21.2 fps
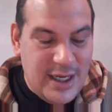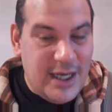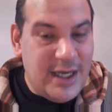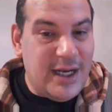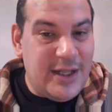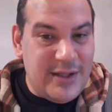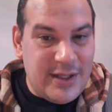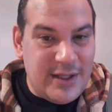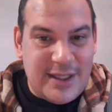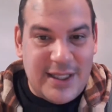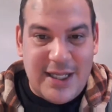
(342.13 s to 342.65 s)
And
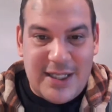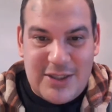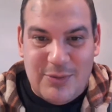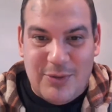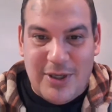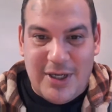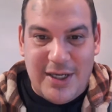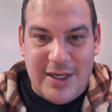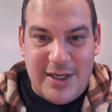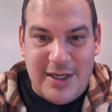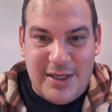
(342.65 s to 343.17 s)
I think that's
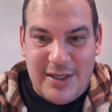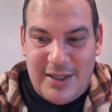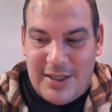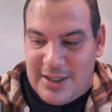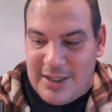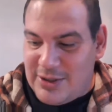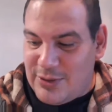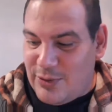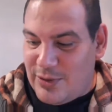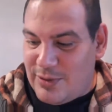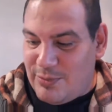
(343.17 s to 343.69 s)
why
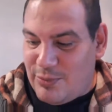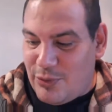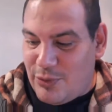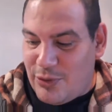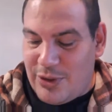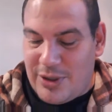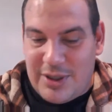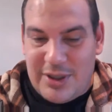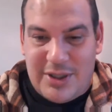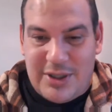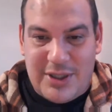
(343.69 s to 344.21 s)
it's so
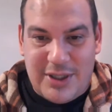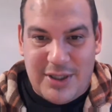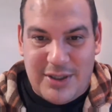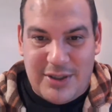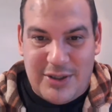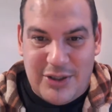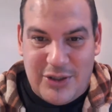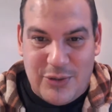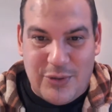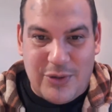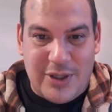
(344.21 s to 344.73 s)
important to
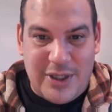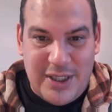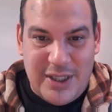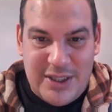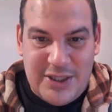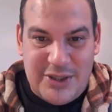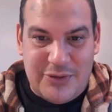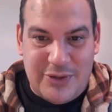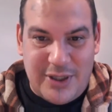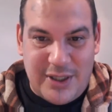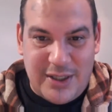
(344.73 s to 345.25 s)
know our
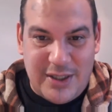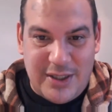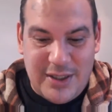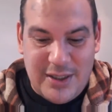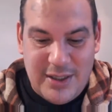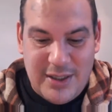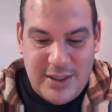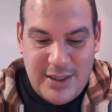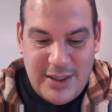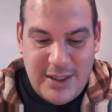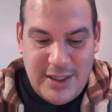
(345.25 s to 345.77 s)
history,
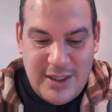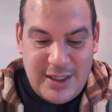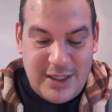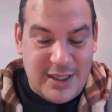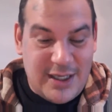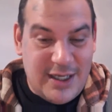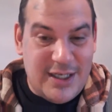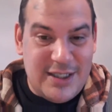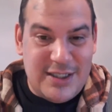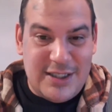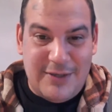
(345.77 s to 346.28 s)

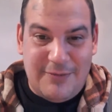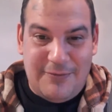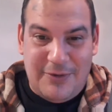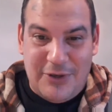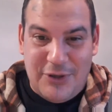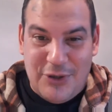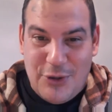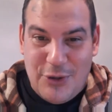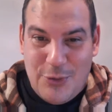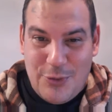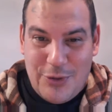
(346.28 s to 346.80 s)
because if you
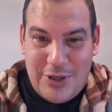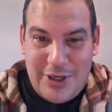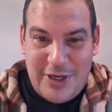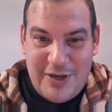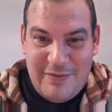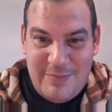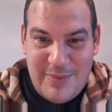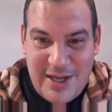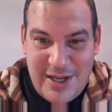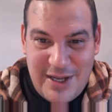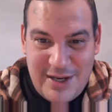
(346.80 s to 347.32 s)
know where
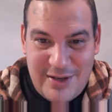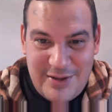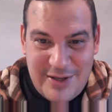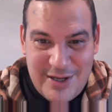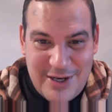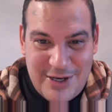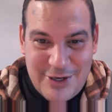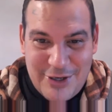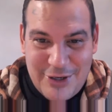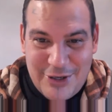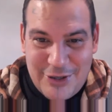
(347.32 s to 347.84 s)
you've been,
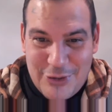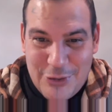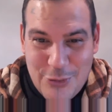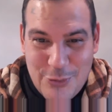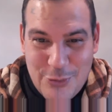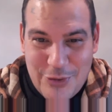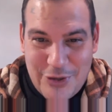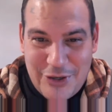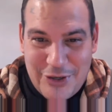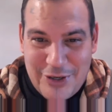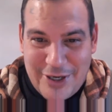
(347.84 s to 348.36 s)
then you know
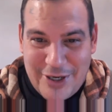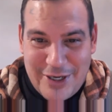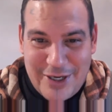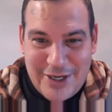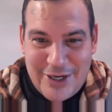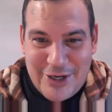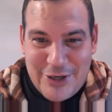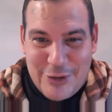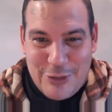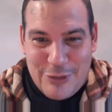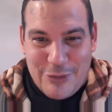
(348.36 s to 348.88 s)
where you're going to
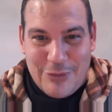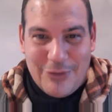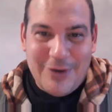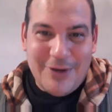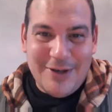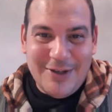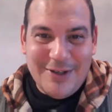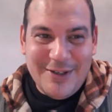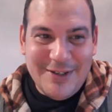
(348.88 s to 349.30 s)
go.